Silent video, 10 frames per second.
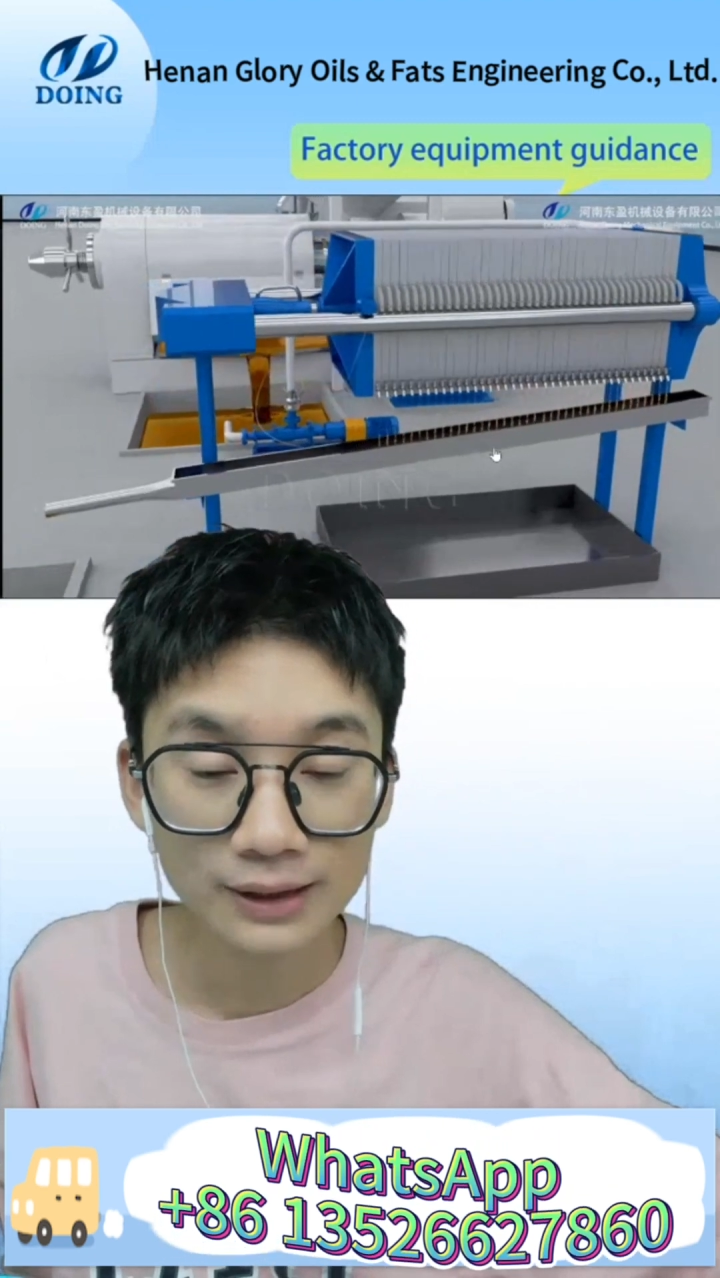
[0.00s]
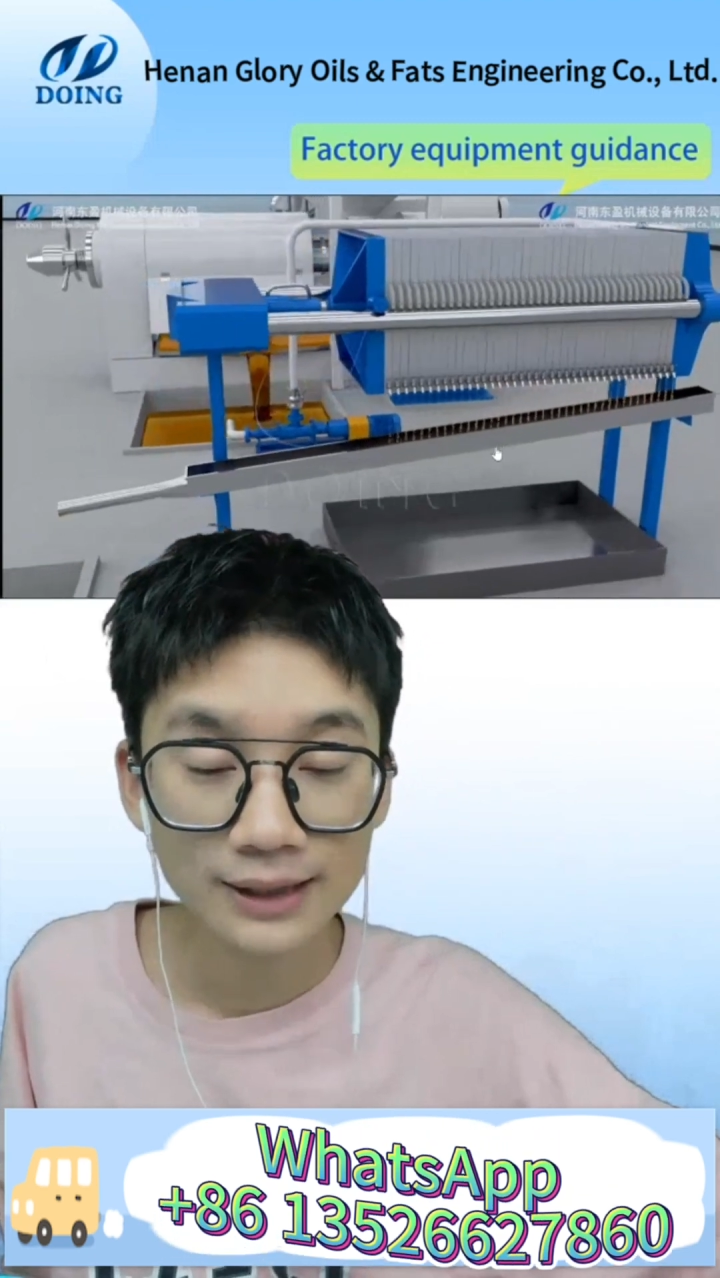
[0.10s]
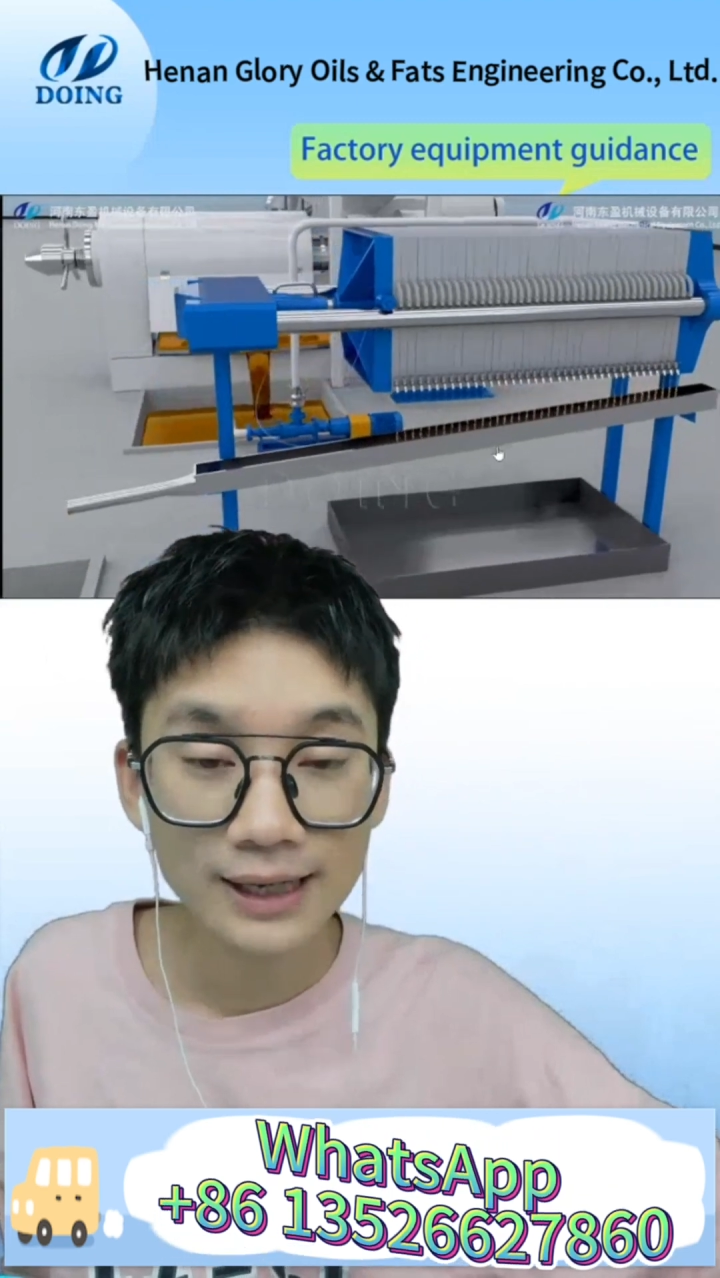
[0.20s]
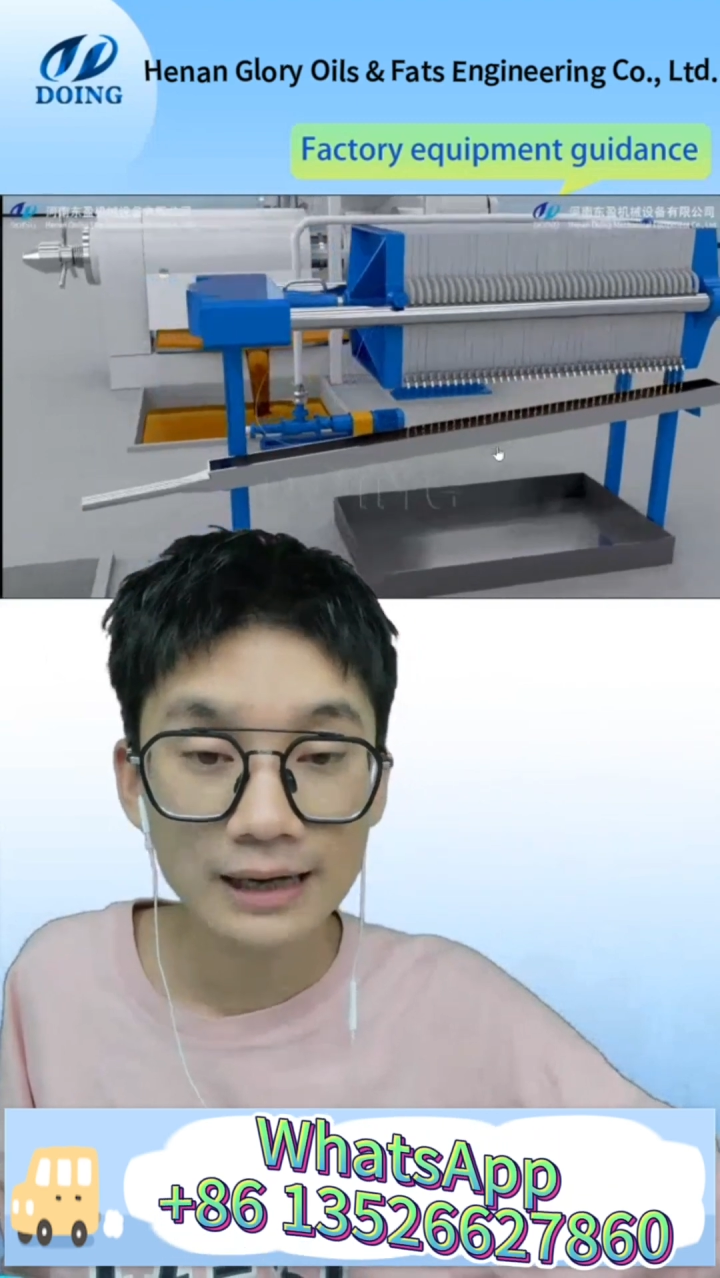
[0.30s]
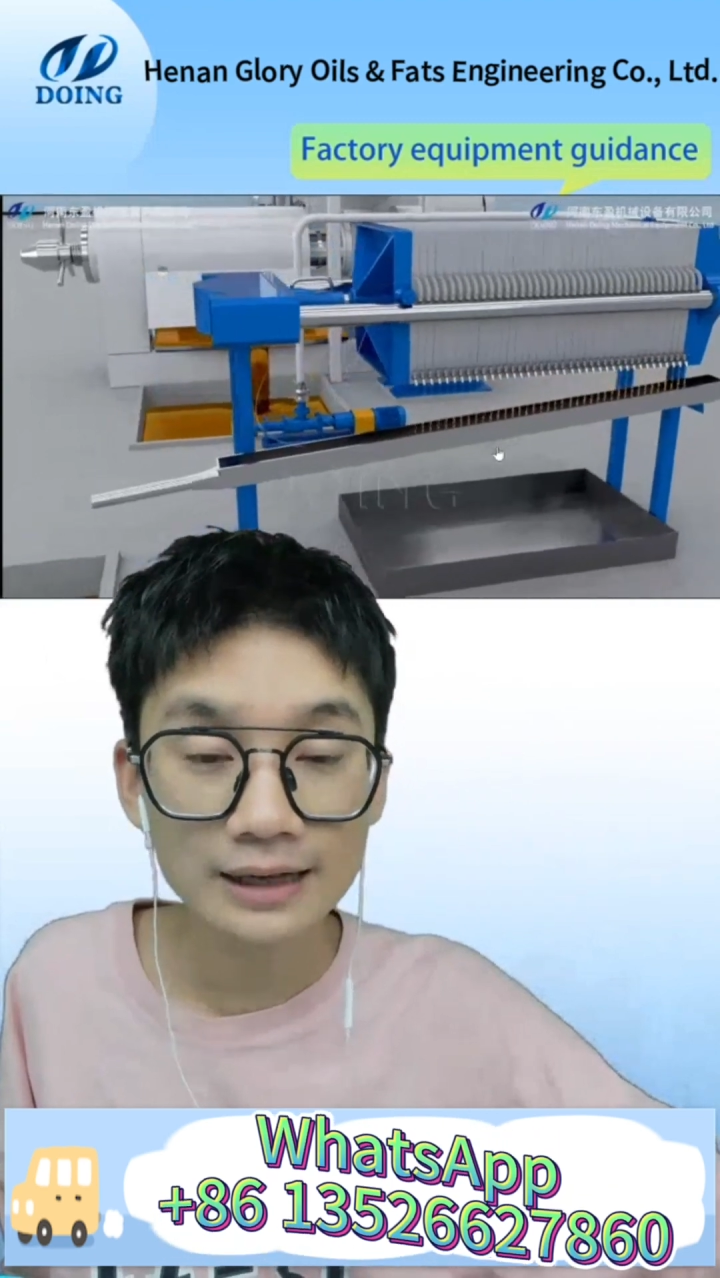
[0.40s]

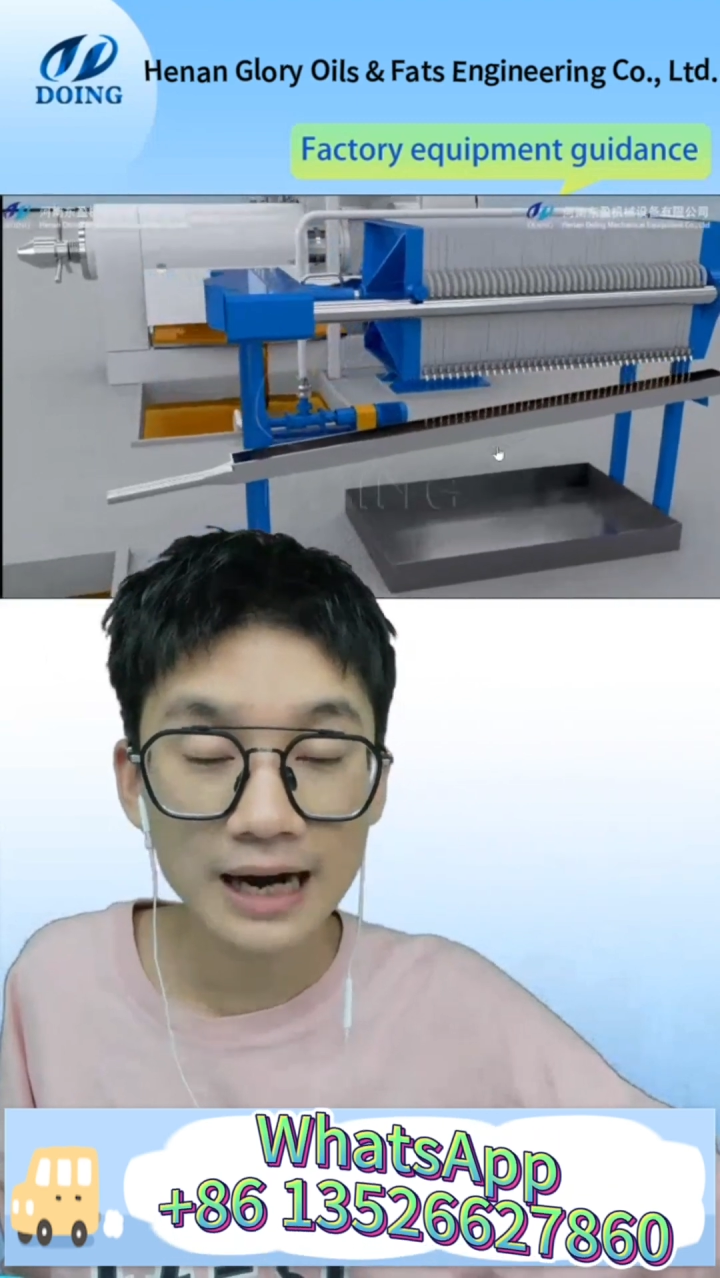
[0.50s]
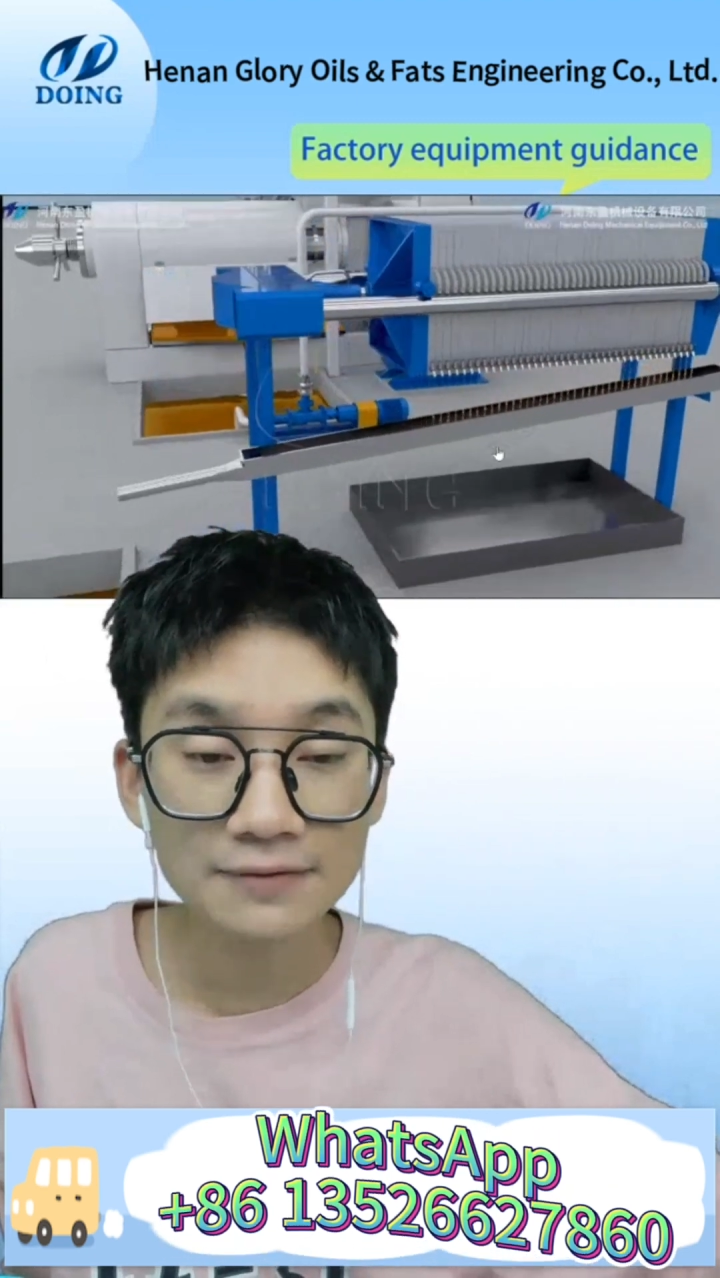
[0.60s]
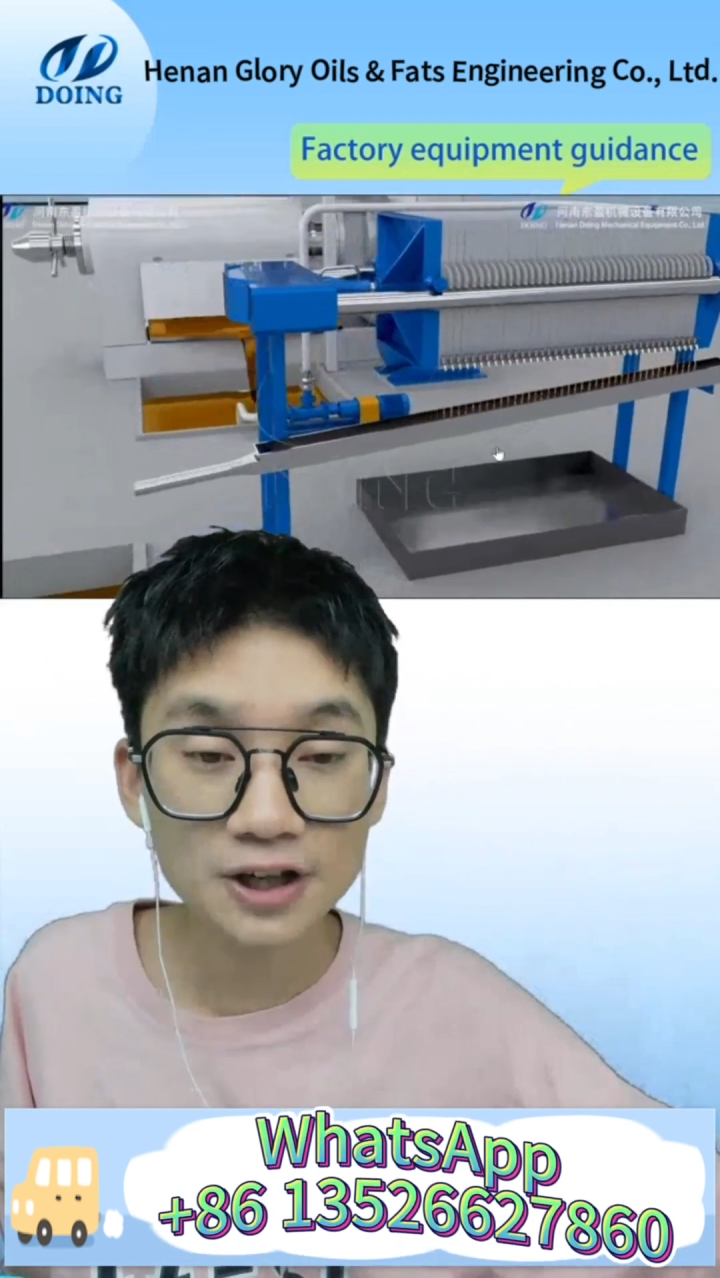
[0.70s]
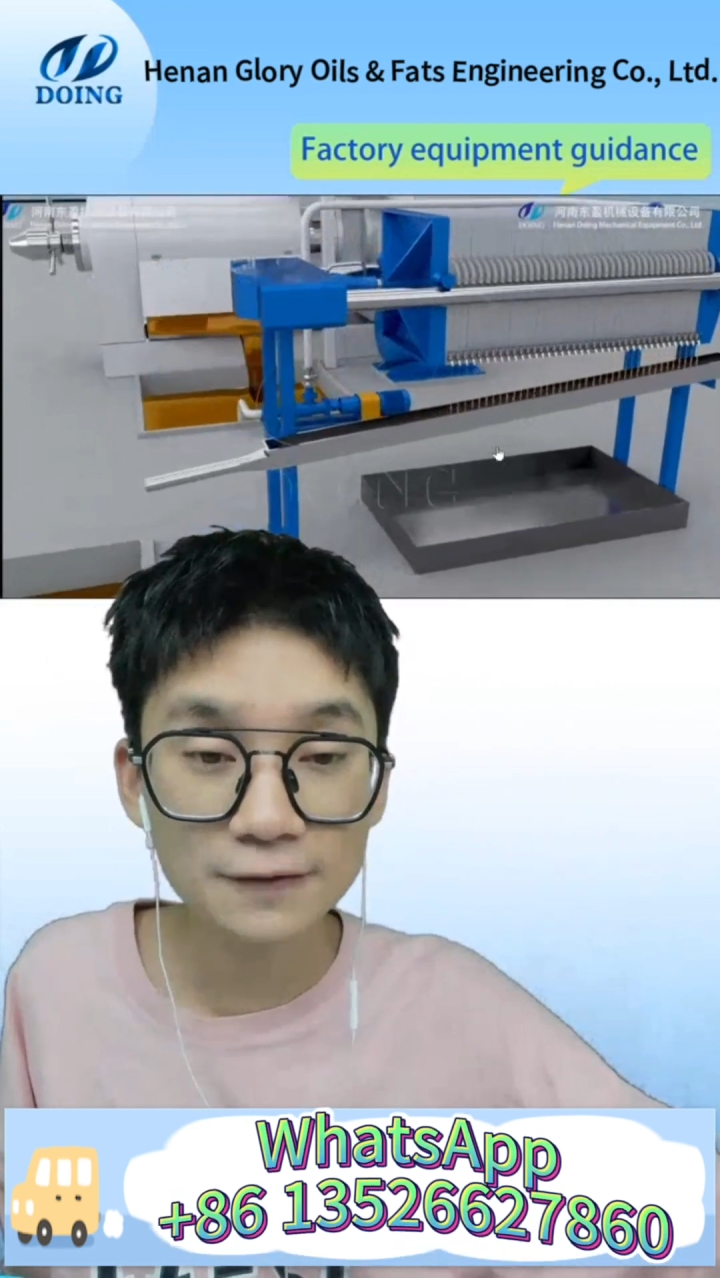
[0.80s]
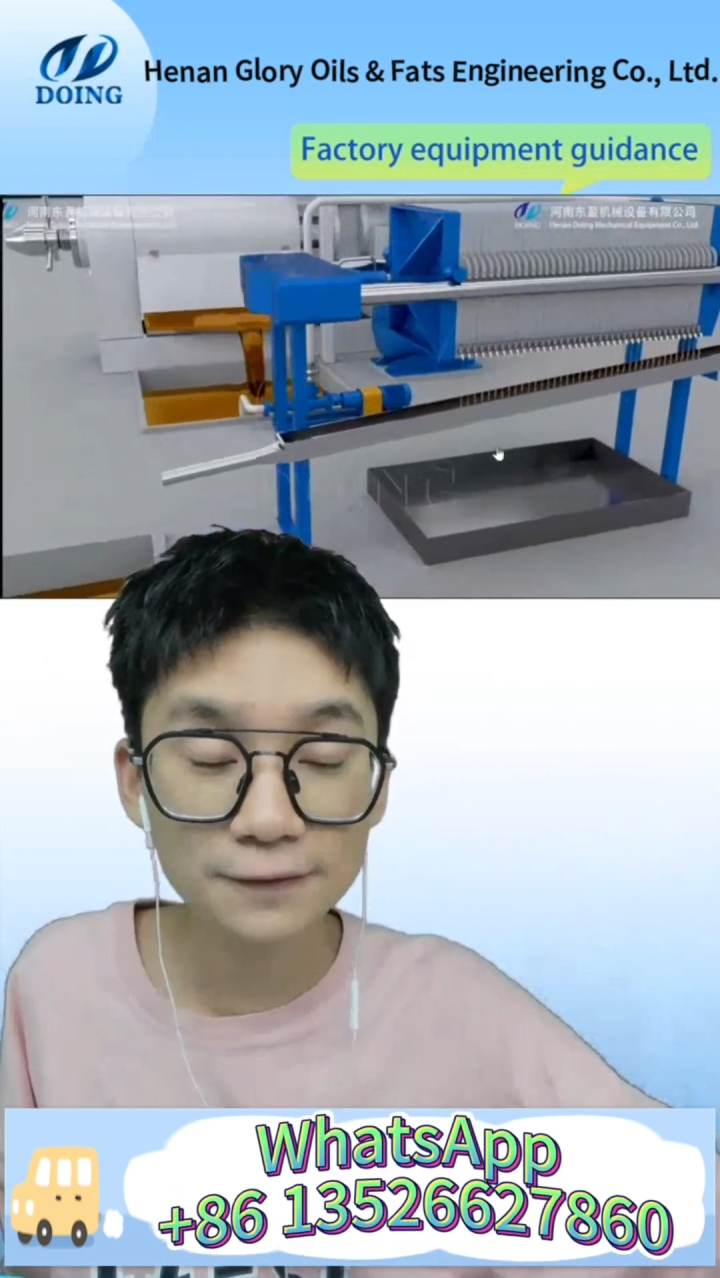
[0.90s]
And after